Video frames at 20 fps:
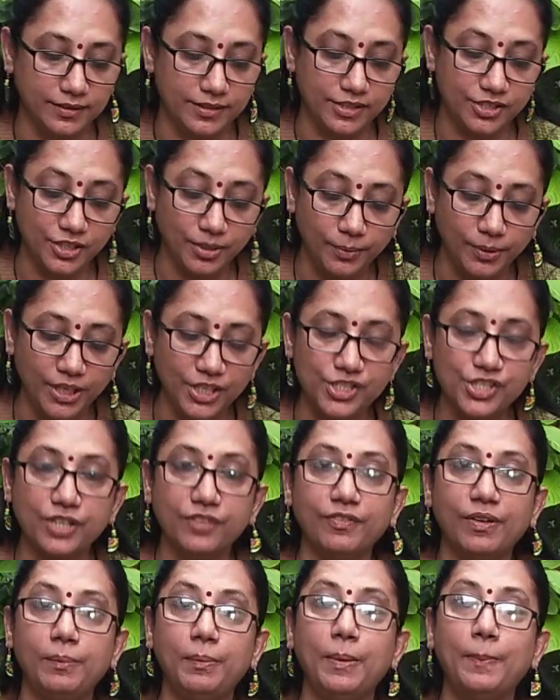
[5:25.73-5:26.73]

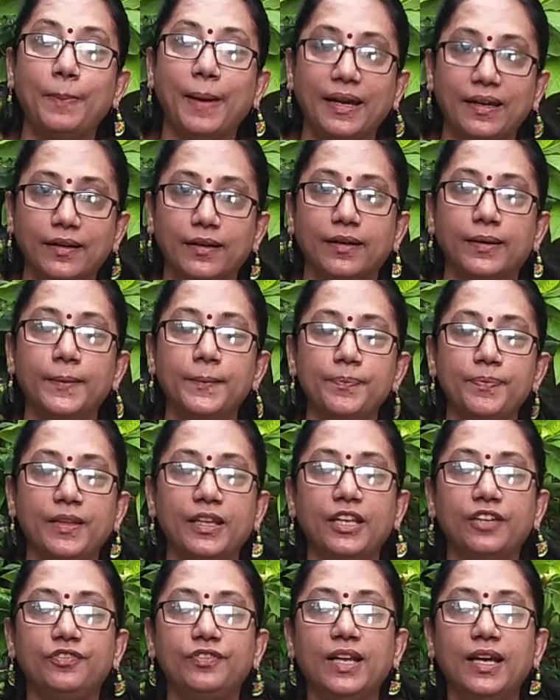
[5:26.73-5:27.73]
germination will be better
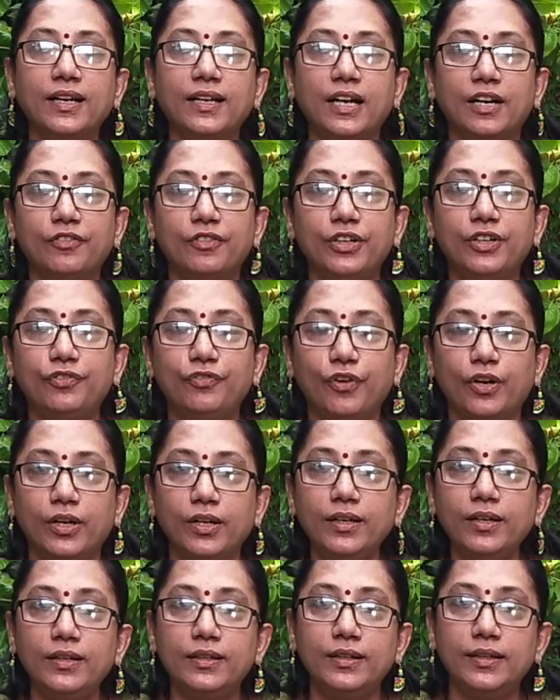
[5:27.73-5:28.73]
if they are covered for
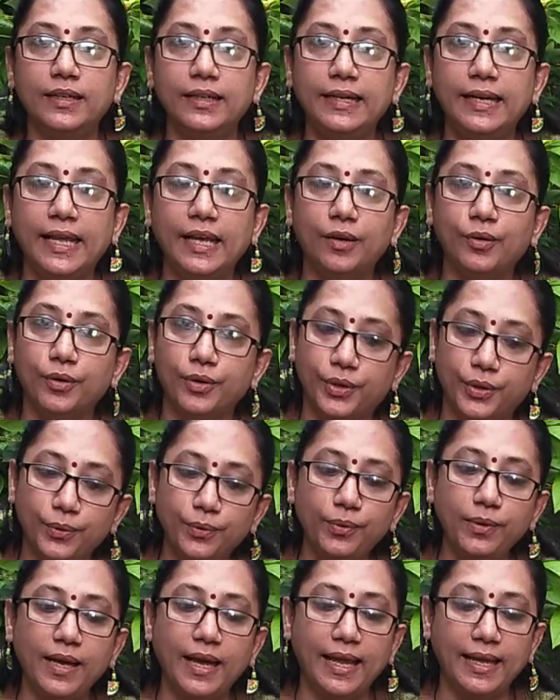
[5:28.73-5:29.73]
a day or two.